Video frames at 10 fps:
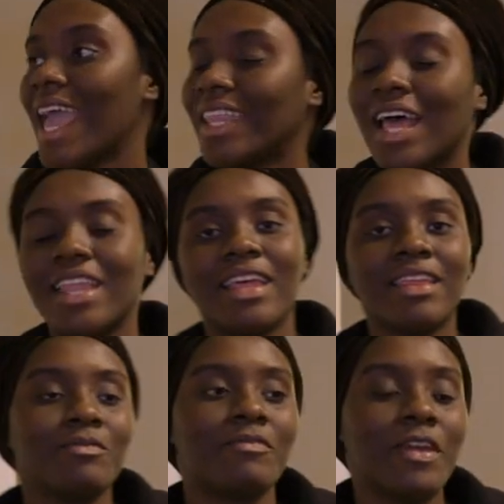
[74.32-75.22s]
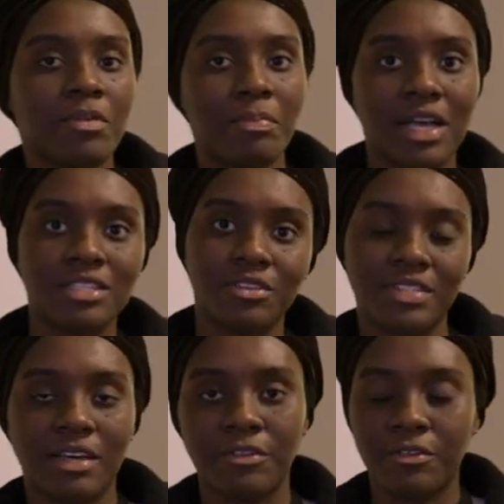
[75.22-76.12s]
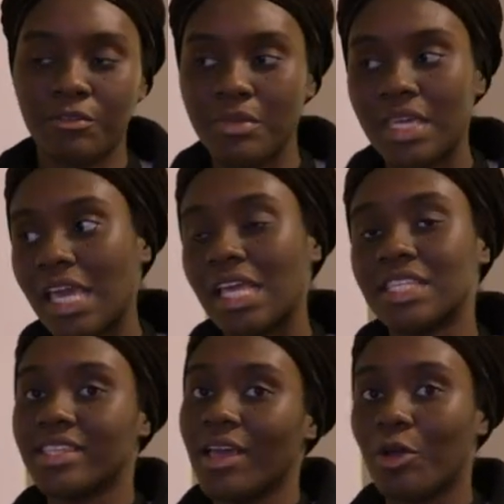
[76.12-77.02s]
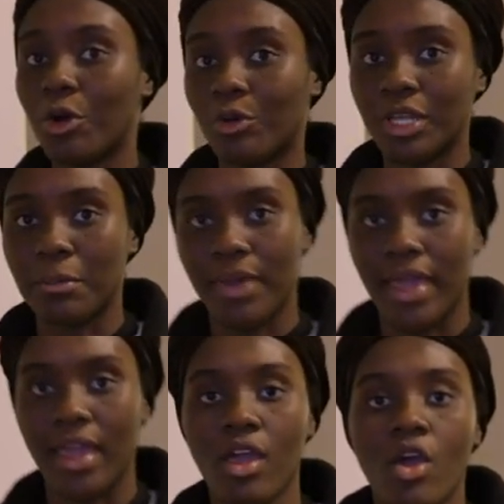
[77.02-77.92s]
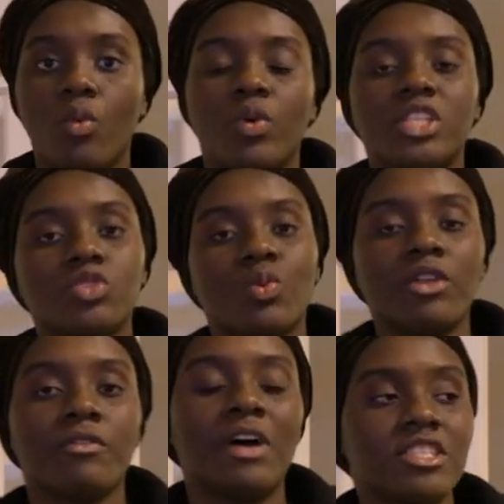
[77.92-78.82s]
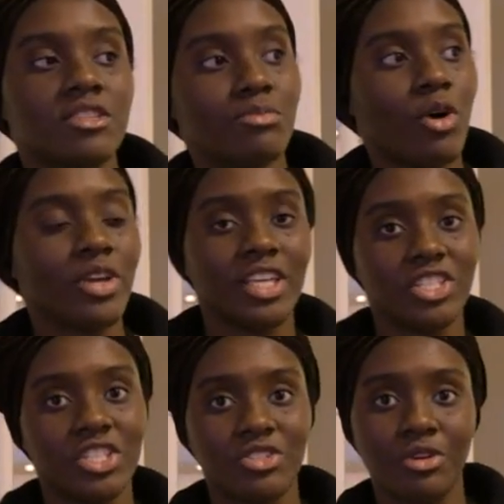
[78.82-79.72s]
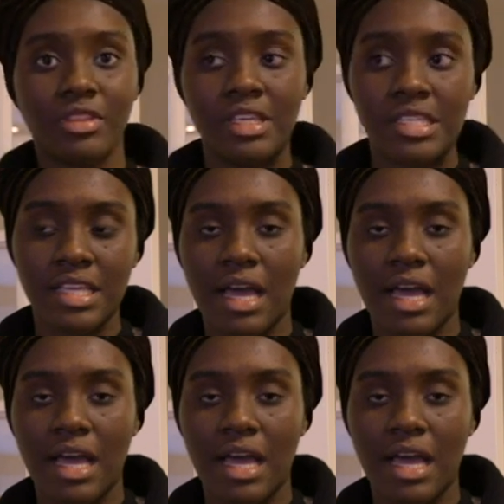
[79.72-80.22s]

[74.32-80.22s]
And another favorite part of Safford for me is the Golden Pear, which is one of our small kitchens on this